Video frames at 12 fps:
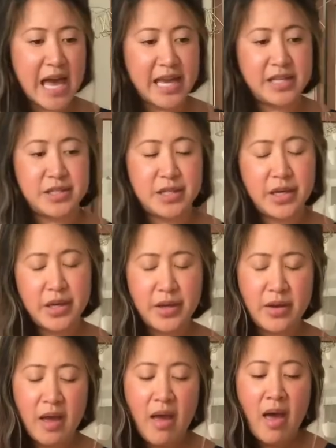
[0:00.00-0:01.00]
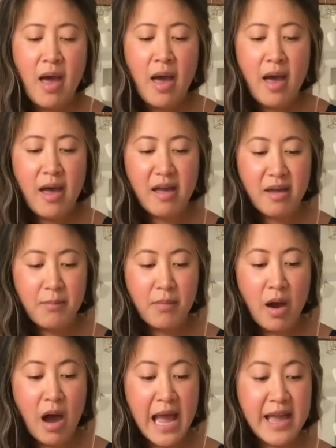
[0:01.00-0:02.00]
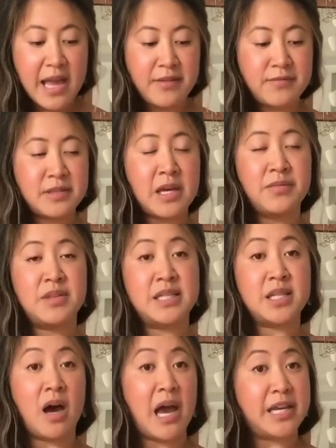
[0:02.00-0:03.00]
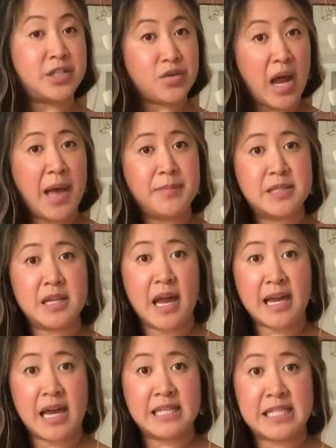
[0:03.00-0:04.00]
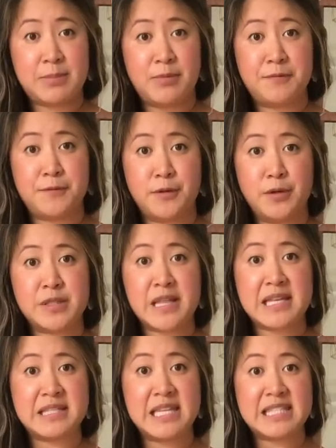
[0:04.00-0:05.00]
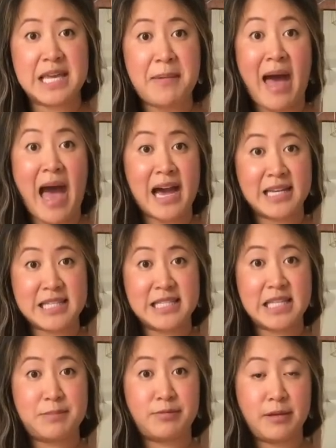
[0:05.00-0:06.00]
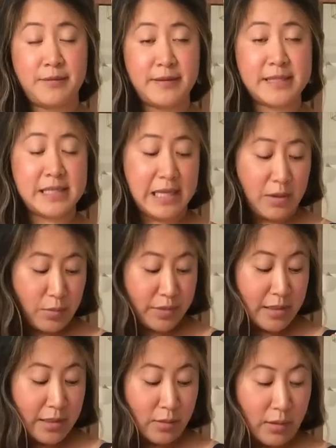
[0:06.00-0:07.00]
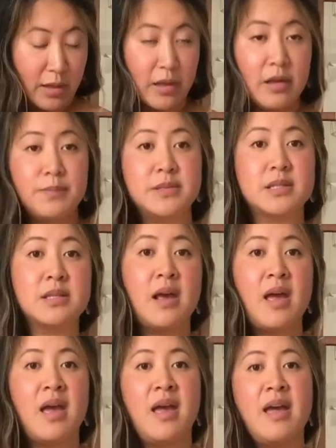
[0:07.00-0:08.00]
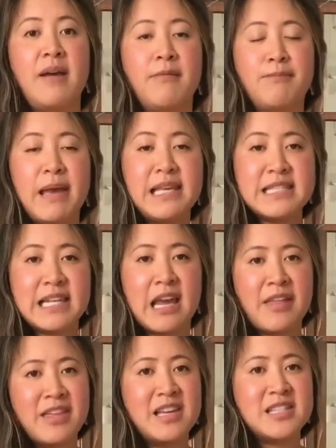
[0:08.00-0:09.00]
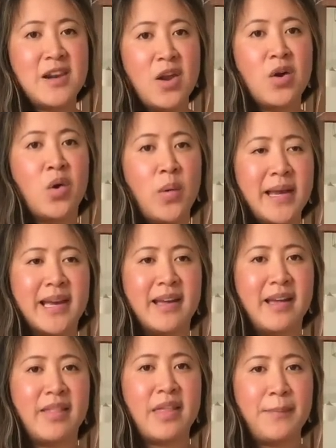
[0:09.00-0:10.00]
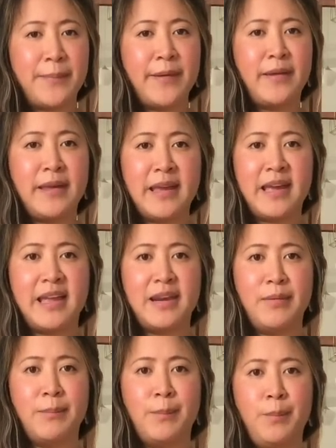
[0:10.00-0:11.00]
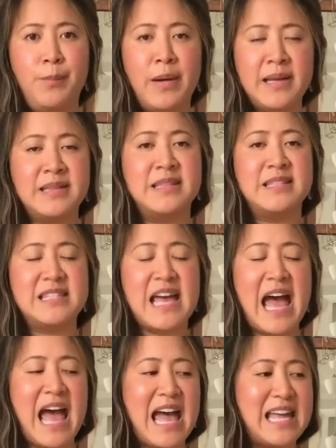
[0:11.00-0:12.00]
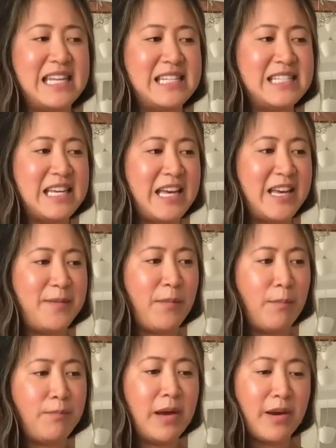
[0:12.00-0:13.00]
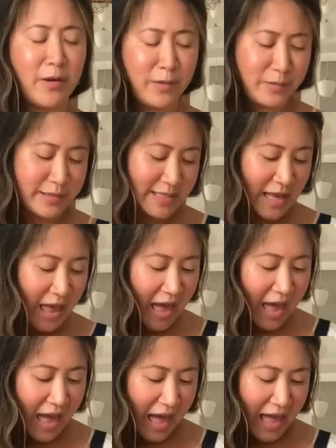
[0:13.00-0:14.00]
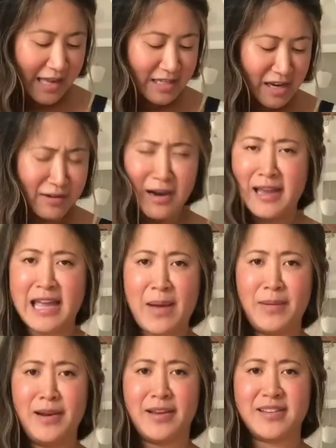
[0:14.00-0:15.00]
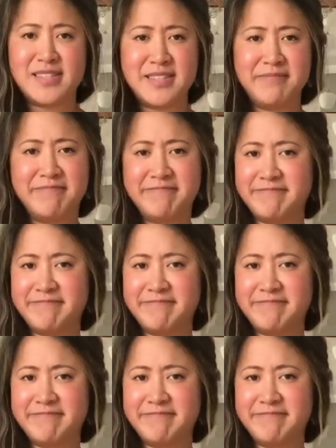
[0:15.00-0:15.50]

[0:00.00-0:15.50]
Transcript: that in too. I've done the tie straps like I did before, so that's the same hack as I did previously with the little loops. Basically, I think it's a lot quicker than putting in buttons and buttonholes, and I like how it looks.